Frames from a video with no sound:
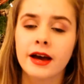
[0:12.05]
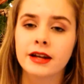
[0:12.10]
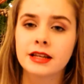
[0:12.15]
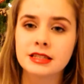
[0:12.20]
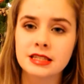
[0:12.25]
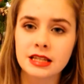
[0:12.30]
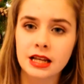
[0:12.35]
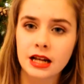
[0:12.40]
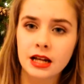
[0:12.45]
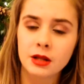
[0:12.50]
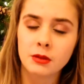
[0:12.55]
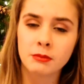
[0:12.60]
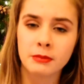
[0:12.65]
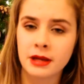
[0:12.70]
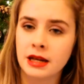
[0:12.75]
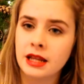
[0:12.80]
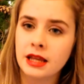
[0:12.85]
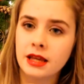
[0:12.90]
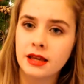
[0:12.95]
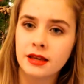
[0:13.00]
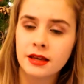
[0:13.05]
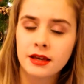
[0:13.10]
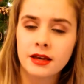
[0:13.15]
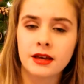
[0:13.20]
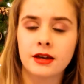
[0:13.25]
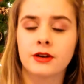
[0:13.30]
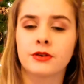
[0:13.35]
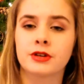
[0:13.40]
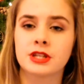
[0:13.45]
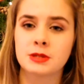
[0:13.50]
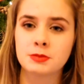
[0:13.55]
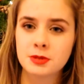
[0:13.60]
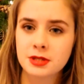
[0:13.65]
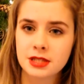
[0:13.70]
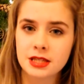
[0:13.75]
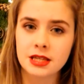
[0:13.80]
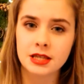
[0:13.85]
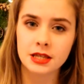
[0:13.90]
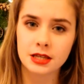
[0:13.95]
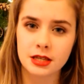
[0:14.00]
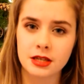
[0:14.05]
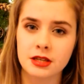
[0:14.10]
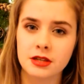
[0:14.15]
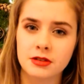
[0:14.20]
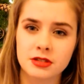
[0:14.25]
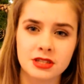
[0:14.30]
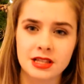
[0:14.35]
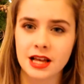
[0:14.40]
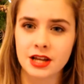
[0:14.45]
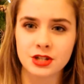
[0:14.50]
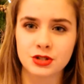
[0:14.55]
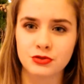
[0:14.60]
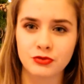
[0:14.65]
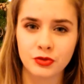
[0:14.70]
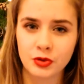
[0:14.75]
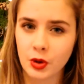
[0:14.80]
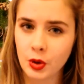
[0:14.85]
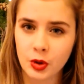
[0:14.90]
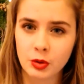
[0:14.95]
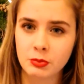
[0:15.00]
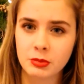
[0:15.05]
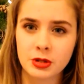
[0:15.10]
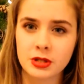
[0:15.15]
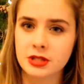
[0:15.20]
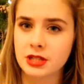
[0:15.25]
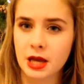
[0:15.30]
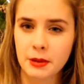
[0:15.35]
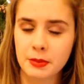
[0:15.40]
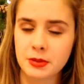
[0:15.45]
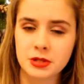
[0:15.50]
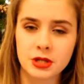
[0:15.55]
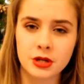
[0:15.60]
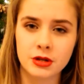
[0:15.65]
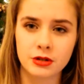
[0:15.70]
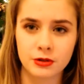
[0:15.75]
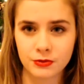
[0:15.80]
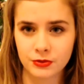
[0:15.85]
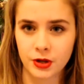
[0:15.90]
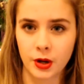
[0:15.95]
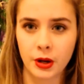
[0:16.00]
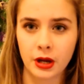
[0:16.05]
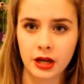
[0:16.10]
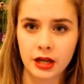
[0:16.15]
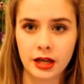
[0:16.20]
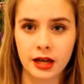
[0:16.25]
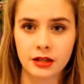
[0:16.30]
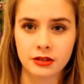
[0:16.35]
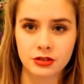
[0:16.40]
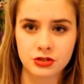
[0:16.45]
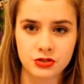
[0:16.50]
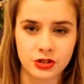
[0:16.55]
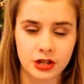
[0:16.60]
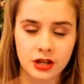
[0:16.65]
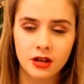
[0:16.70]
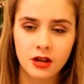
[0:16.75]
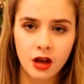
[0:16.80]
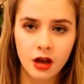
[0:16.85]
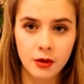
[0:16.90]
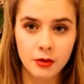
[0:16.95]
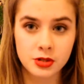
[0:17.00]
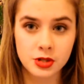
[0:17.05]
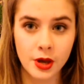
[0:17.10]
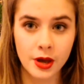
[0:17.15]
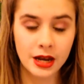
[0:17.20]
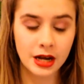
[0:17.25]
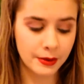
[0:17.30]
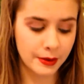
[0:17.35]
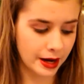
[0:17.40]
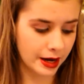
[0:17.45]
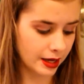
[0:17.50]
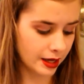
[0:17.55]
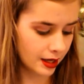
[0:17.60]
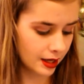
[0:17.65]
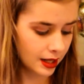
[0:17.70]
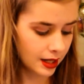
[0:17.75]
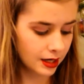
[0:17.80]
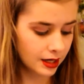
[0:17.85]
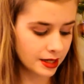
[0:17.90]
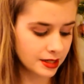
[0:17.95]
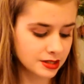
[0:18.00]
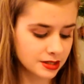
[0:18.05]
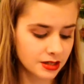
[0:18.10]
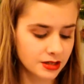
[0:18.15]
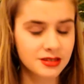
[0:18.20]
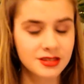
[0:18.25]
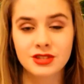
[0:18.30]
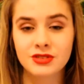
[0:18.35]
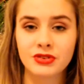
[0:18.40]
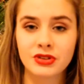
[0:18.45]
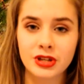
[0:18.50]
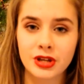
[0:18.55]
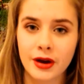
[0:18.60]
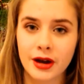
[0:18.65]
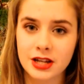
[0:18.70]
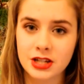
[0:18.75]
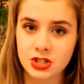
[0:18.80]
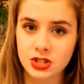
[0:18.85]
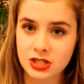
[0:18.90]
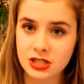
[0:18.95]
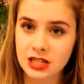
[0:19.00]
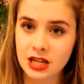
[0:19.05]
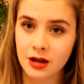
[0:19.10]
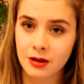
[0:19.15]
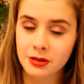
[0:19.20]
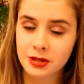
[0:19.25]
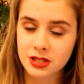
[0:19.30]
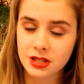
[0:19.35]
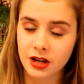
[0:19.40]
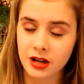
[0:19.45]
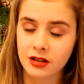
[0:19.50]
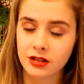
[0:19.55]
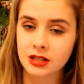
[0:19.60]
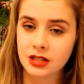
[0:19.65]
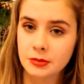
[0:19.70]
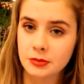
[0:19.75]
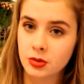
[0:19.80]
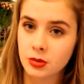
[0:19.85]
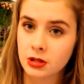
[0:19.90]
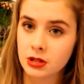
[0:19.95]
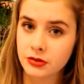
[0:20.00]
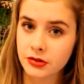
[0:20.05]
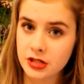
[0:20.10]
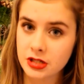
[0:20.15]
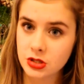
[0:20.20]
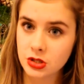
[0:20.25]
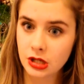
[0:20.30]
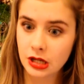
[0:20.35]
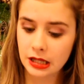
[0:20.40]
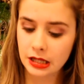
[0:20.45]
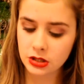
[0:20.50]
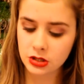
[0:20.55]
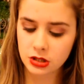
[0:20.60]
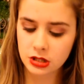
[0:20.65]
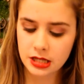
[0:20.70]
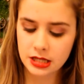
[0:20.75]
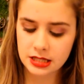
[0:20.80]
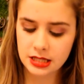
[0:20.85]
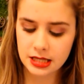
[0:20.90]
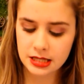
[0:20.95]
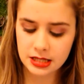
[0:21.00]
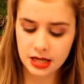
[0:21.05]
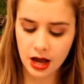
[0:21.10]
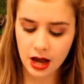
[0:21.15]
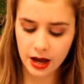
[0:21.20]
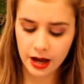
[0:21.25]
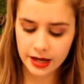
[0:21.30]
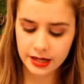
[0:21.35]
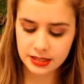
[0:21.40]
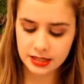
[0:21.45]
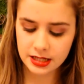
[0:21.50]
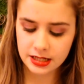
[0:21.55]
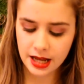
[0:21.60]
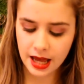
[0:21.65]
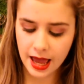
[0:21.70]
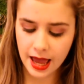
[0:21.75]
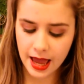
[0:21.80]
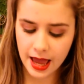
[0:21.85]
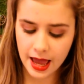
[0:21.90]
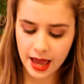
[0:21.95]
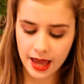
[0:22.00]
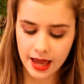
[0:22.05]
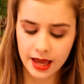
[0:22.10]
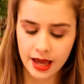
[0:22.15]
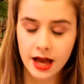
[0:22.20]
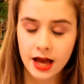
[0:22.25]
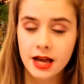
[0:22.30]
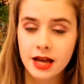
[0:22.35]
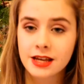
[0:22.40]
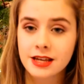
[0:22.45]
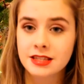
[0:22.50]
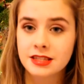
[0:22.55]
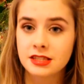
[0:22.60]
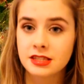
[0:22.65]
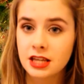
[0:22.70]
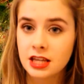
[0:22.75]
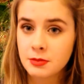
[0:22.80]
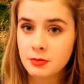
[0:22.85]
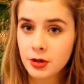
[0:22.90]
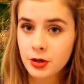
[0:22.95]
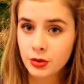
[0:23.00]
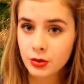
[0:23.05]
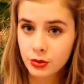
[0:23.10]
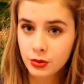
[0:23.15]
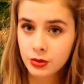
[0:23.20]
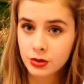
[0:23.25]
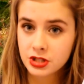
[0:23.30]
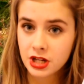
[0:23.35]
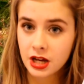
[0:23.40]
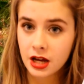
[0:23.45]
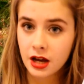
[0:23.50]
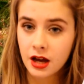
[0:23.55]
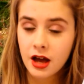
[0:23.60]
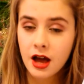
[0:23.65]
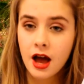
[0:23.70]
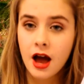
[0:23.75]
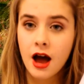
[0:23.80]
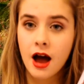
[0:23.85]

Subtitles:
And I did a little mini Christmassy slash vlogmas episode of going and getting this tree. So anyway, let's get to this video. As you can tell by the title, and probably the reason you clicked on this, is I did a Sigma order.